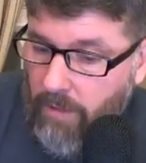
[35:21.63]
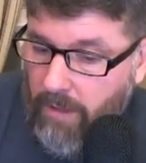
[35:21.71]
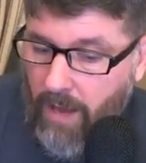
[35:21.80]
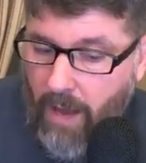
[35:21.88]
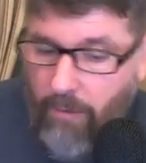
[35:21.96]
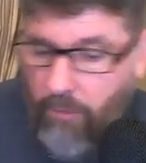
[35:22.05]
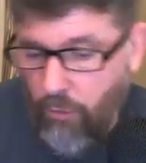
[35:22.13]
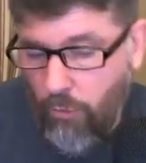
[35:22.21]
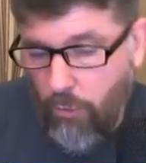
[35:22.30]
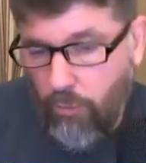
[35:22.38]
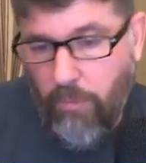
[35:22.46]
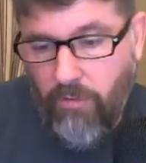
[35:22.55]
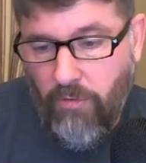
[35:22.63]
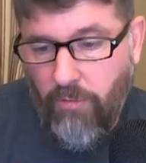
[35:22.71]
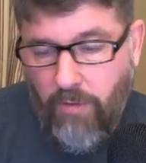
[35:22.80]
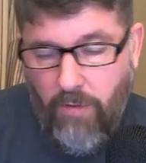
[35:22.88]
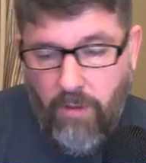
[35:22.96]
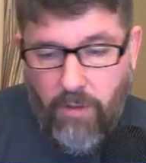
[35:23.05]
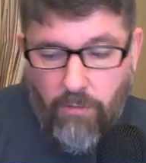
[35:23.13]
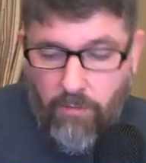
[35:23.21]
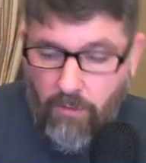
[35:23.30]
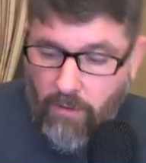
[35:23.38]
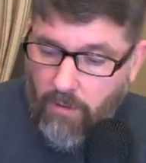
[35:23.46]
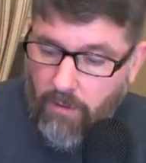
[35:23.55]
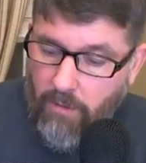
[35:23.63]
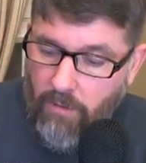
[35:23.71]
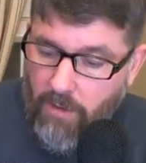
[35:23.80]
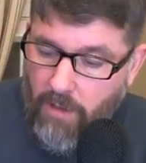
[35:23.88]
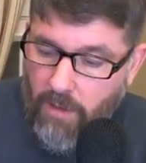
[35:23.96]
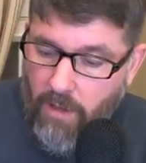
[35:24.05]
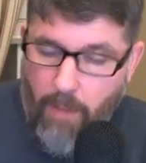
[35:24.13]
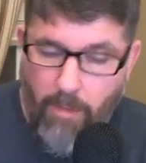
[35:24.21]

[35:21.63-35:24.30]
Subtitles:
like how to do specific things in the